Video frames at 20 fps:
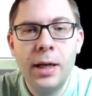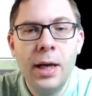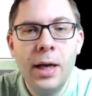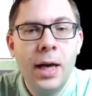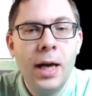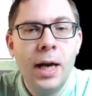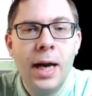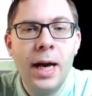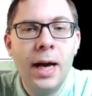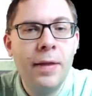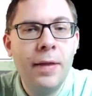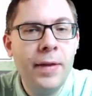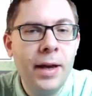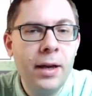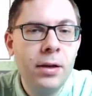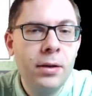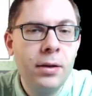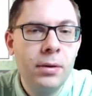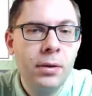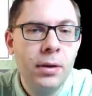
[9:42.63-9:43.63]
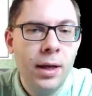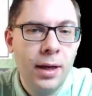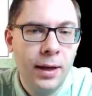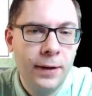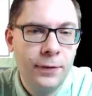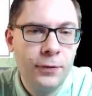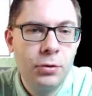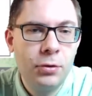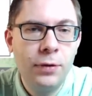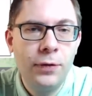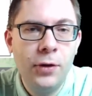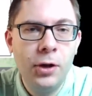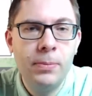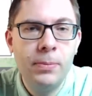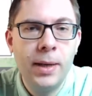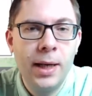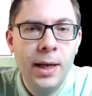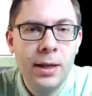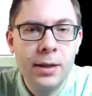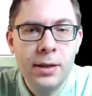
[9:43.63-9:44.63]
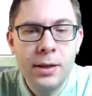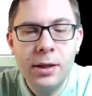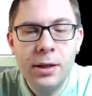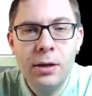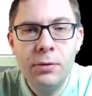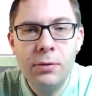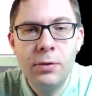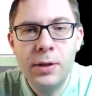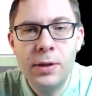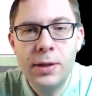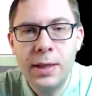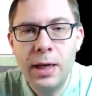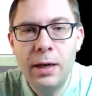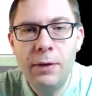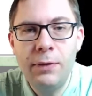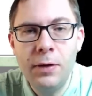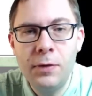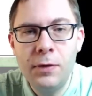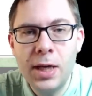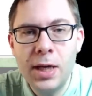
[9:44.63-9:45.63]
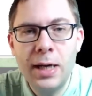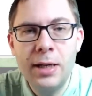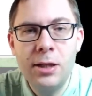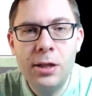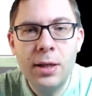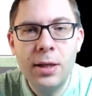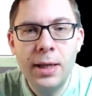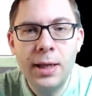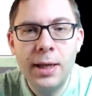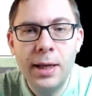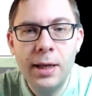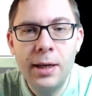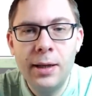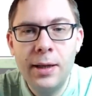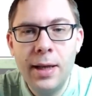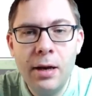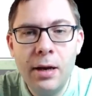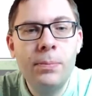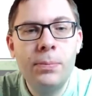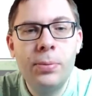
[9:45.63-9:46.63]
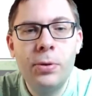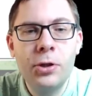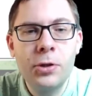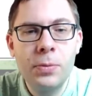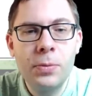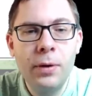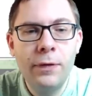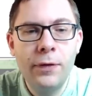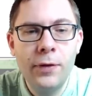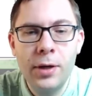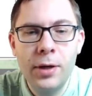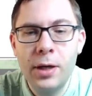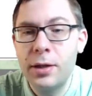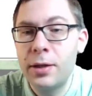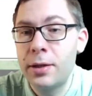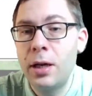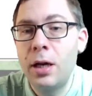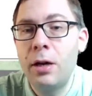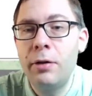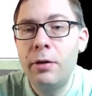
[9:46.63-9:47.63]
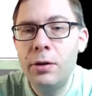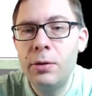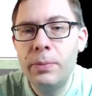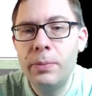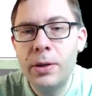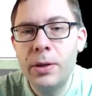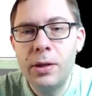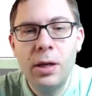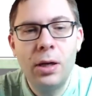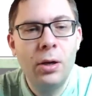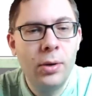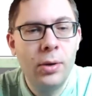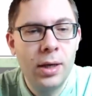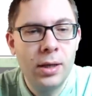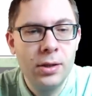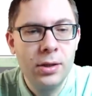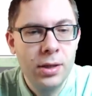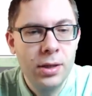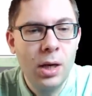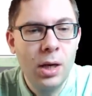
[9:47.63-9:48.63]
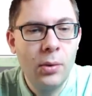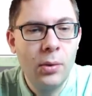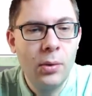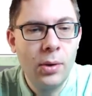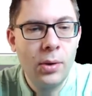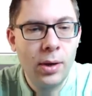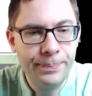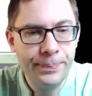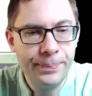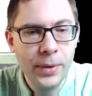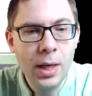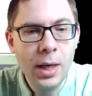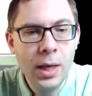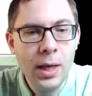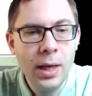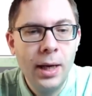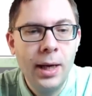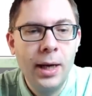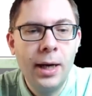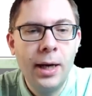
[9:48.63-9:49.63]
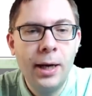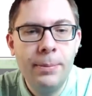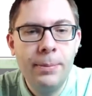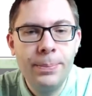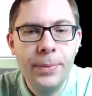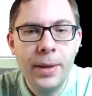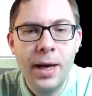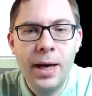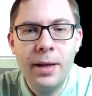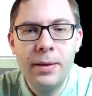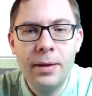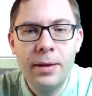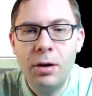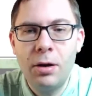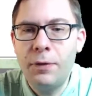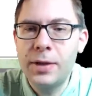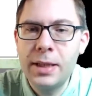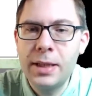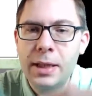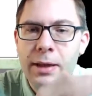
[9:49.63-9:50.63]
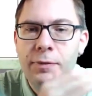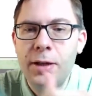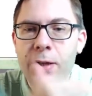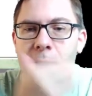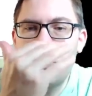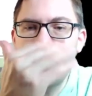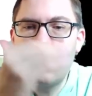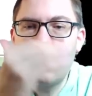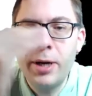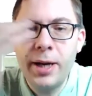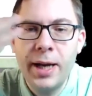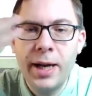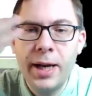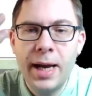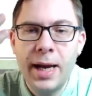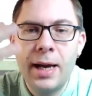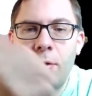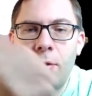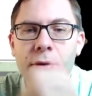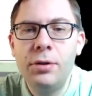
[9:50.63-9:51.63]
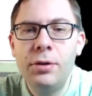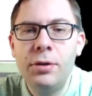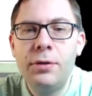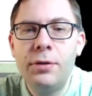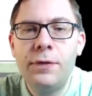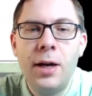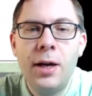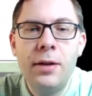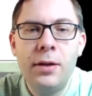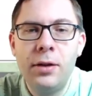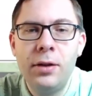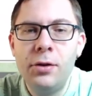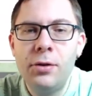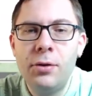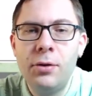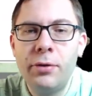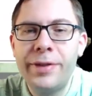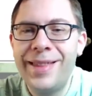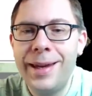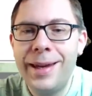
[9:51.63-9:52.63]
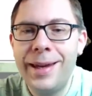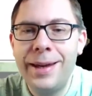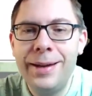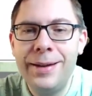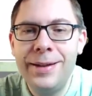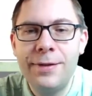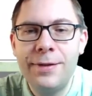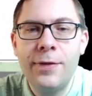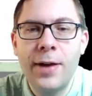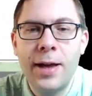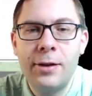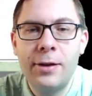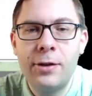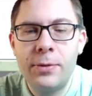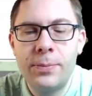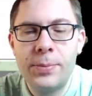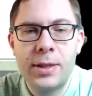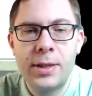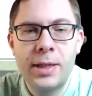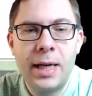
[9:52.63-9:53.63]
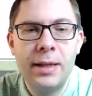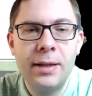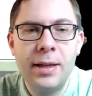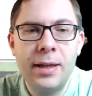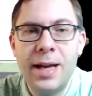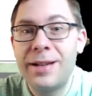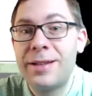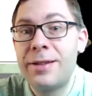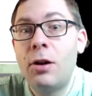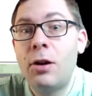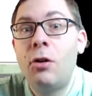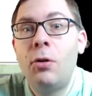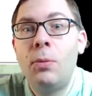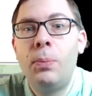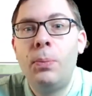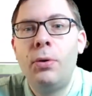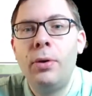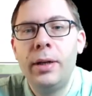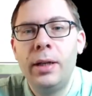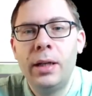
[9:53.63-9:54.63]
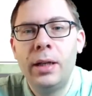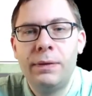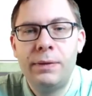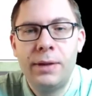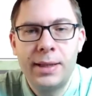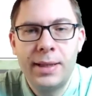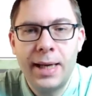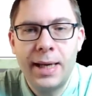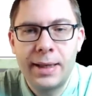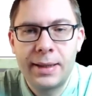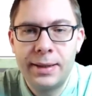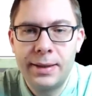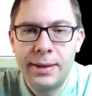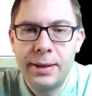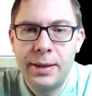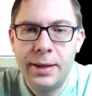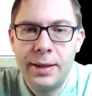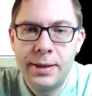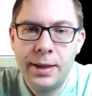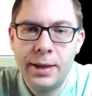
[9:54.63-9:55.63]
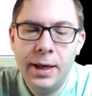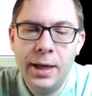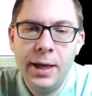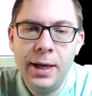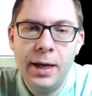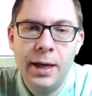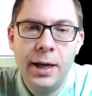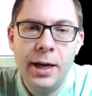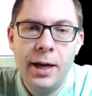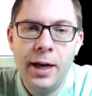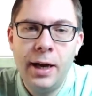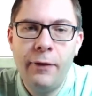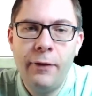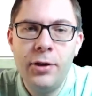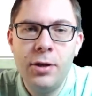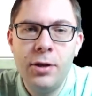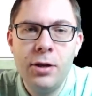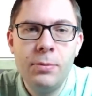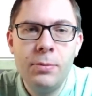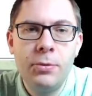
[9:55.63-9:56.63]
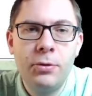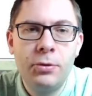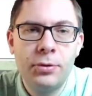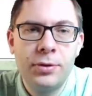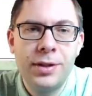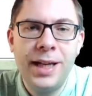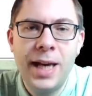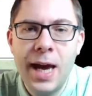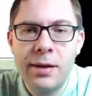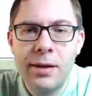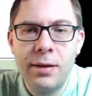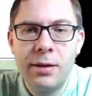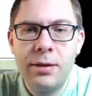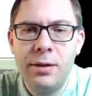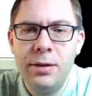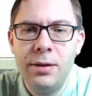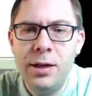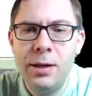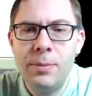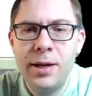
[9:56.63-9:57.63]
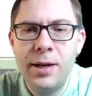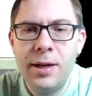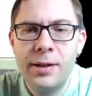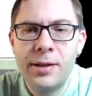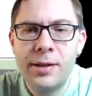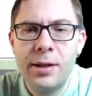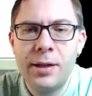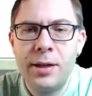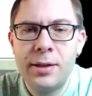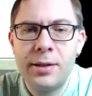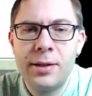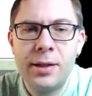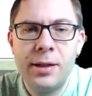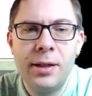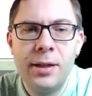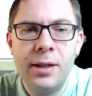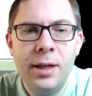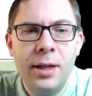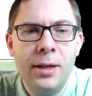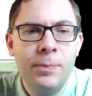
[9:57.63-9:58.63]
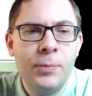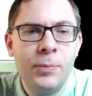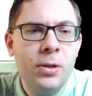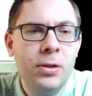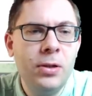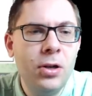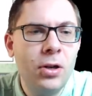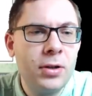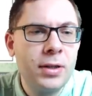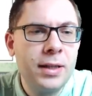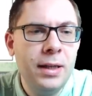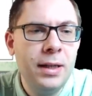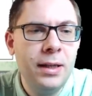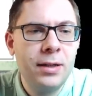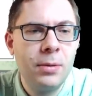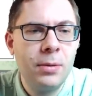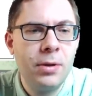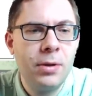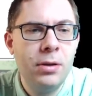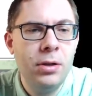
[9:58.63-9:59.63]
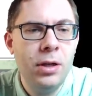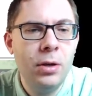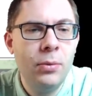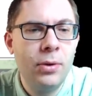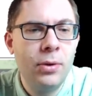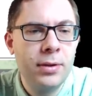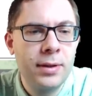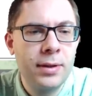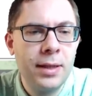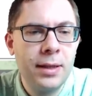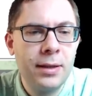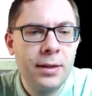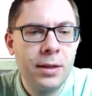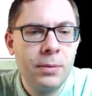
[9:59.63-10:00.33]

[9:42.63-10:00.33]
And then after a few minutes, see if you've changed your thinking, and then unpause me for scenario number 2, and so on. And obviously, if you spread it out, you'll find that your thinking develops, and that's the whole point of this exercise. If you do them all together, then you might start to not see some of the nuances, some of